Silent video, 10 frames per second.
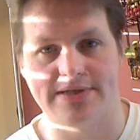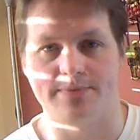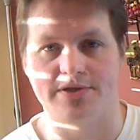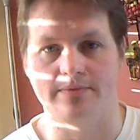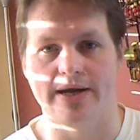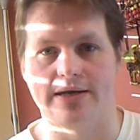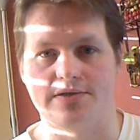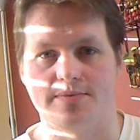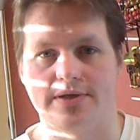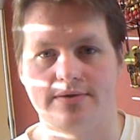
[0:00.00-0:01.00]
perception
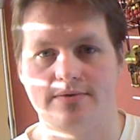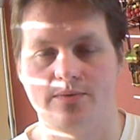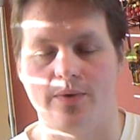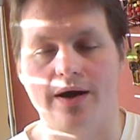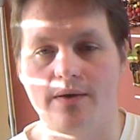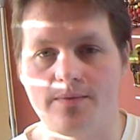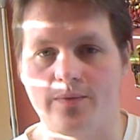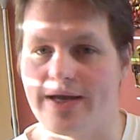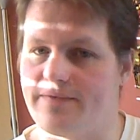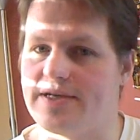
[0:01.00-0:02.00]
management? Well,
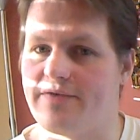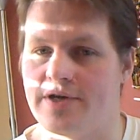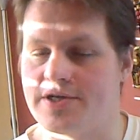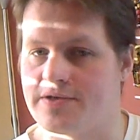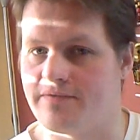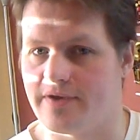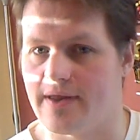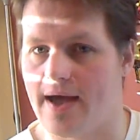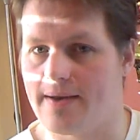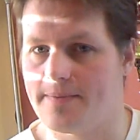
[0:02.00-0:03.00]
we have a definition for
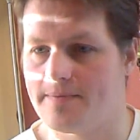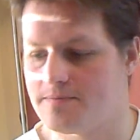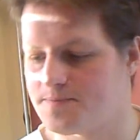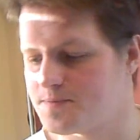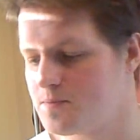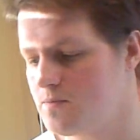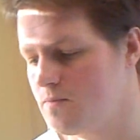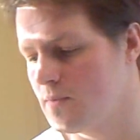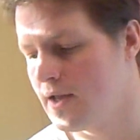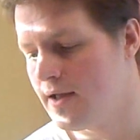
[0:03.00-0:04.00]
that.
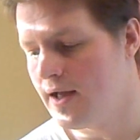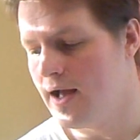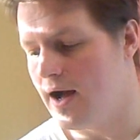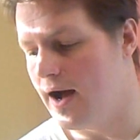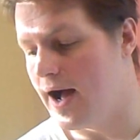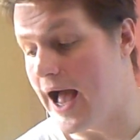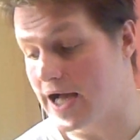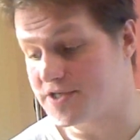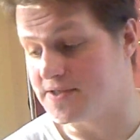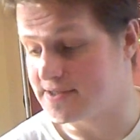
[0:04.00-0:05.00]

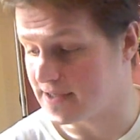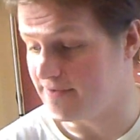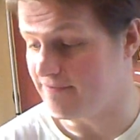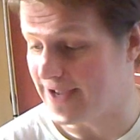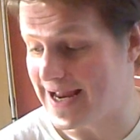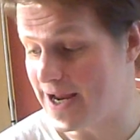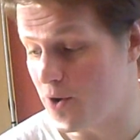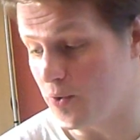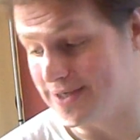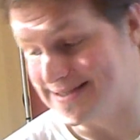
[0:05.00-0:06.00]
Actions to convey
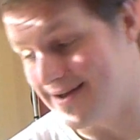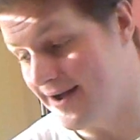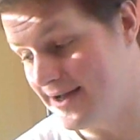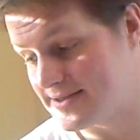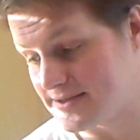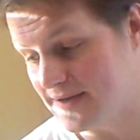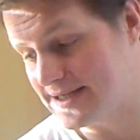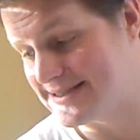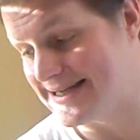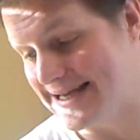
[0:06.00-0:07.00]
or deny
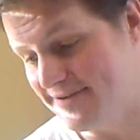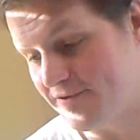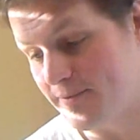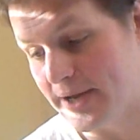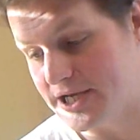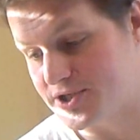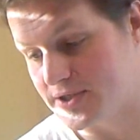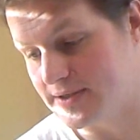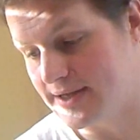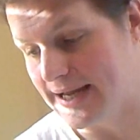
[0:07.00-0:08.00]
selected
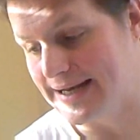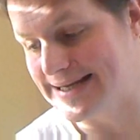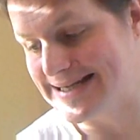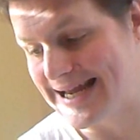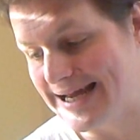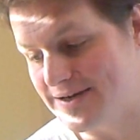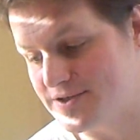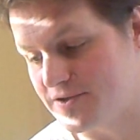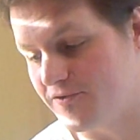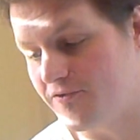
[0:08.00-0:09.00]
information and
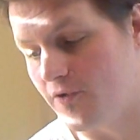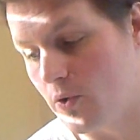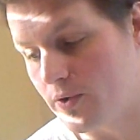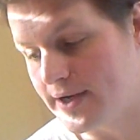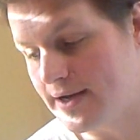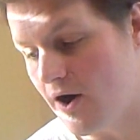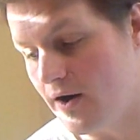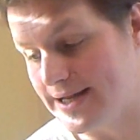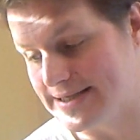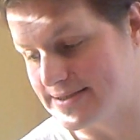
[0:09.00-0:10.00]
indicators to foreign
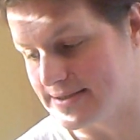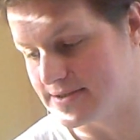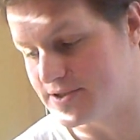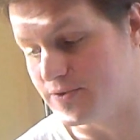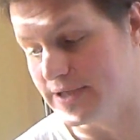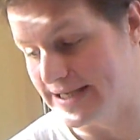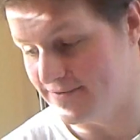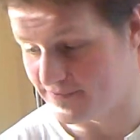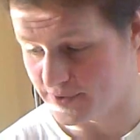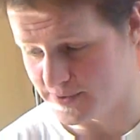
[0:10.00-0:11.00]
audiences to
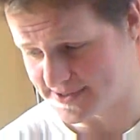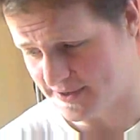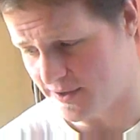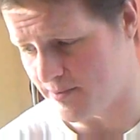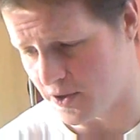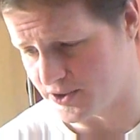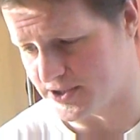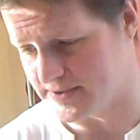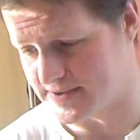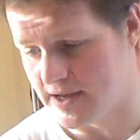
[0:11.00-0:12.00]
influence their
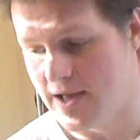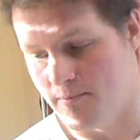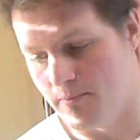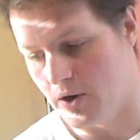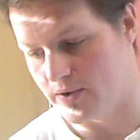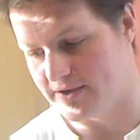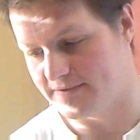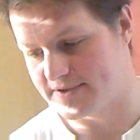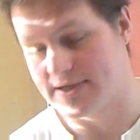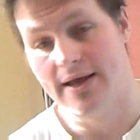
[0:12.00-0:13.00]
emotions,
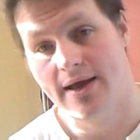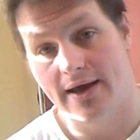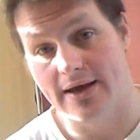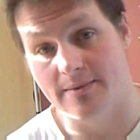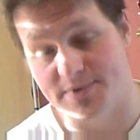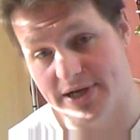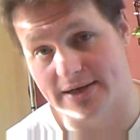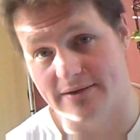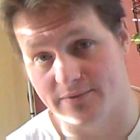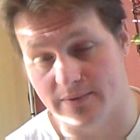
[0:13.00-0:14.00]
motives, and
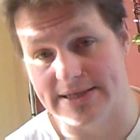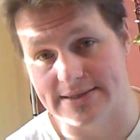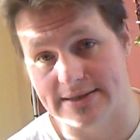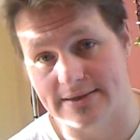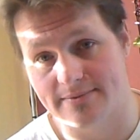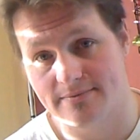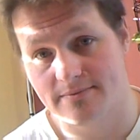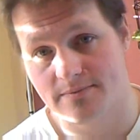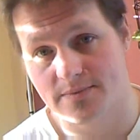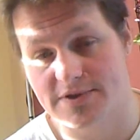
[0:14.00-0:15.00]
objective reasoning.
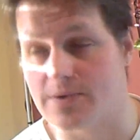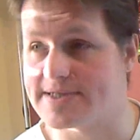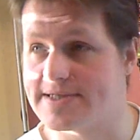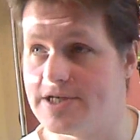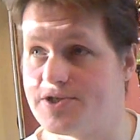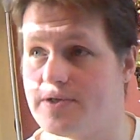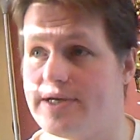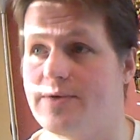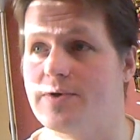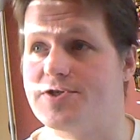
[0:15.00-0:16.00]
So
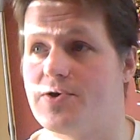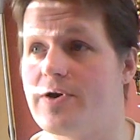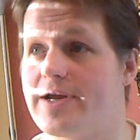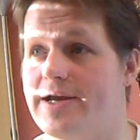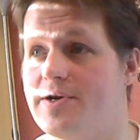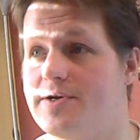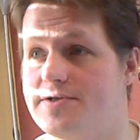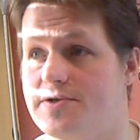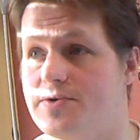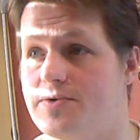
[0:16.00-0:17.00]
essentially what you're here to
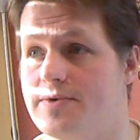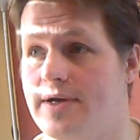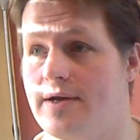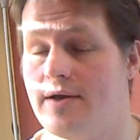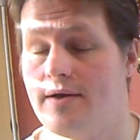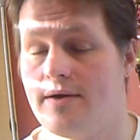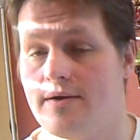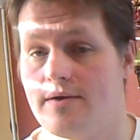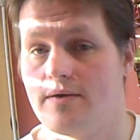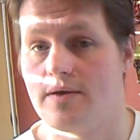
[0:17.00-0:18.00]
do
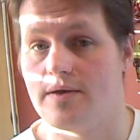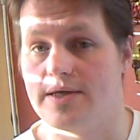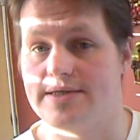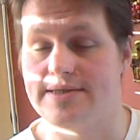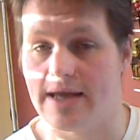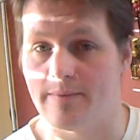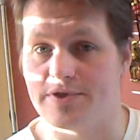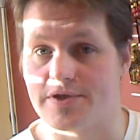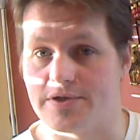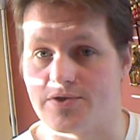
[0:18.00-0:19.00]
is
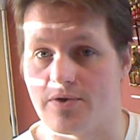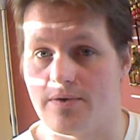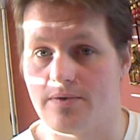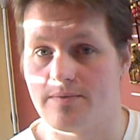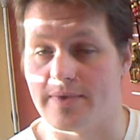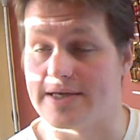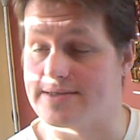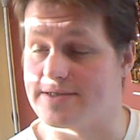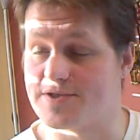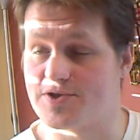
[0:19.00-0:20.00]
damage control,
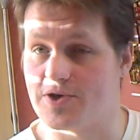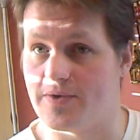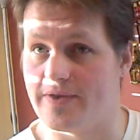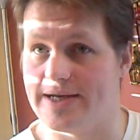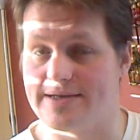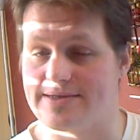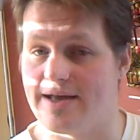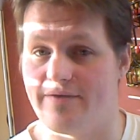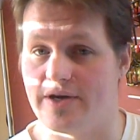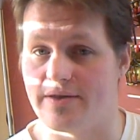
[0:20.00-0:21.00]
because it certainly
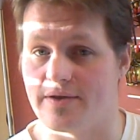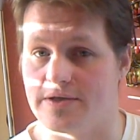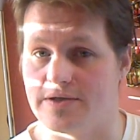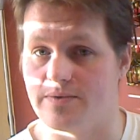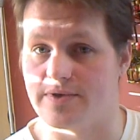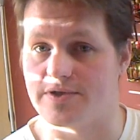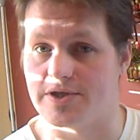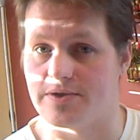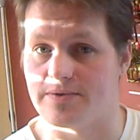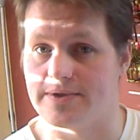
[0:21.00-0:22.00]
doesn't have anything to do with the
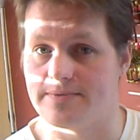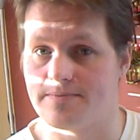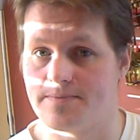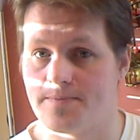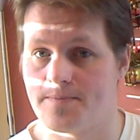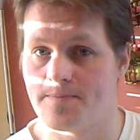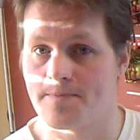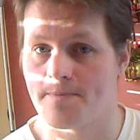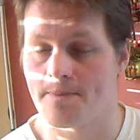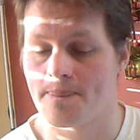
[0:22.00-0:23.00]
children.
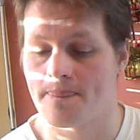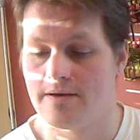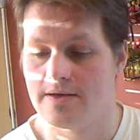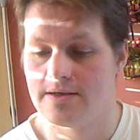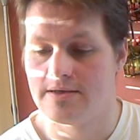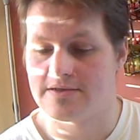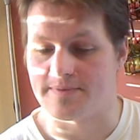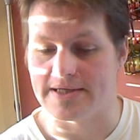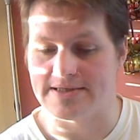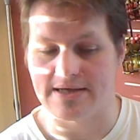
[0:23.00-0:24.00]

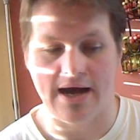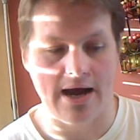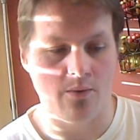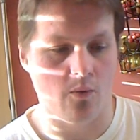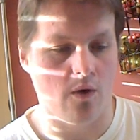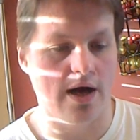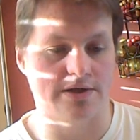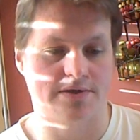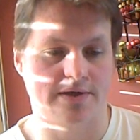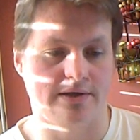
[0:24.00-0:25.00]
Smagisa, I
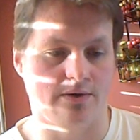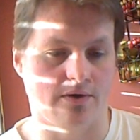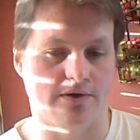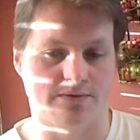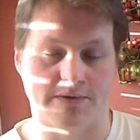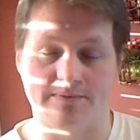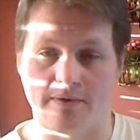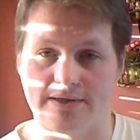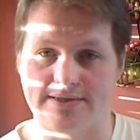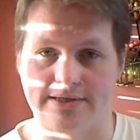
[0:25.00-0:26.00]
watched Kilgore's
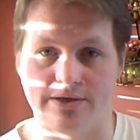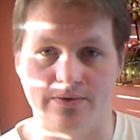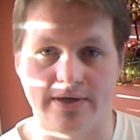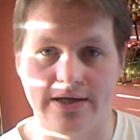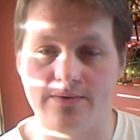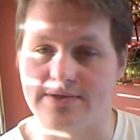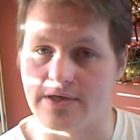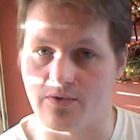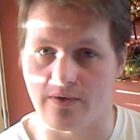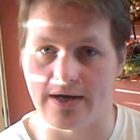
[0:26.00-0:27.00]
response to you, and he was
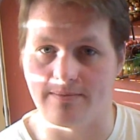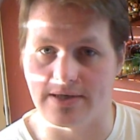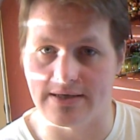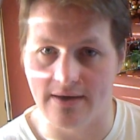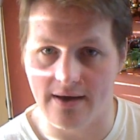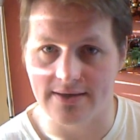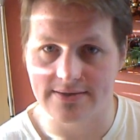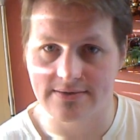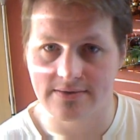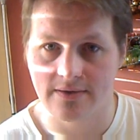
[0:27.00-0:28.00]
incredibly
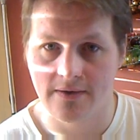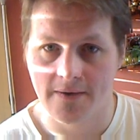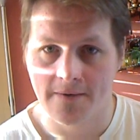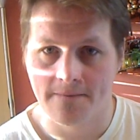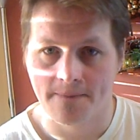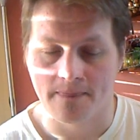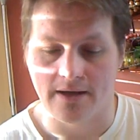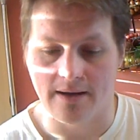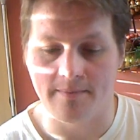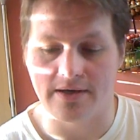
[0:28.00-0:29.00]
nice.
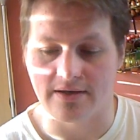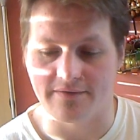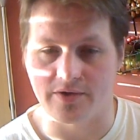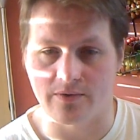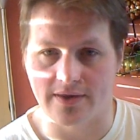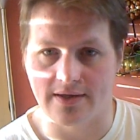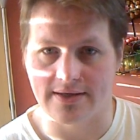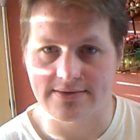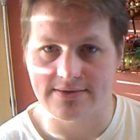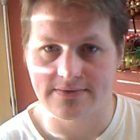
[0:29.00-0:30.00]
And I'm going to leave you with
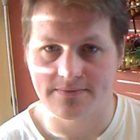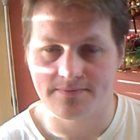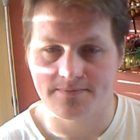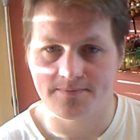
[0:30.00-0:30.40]
this.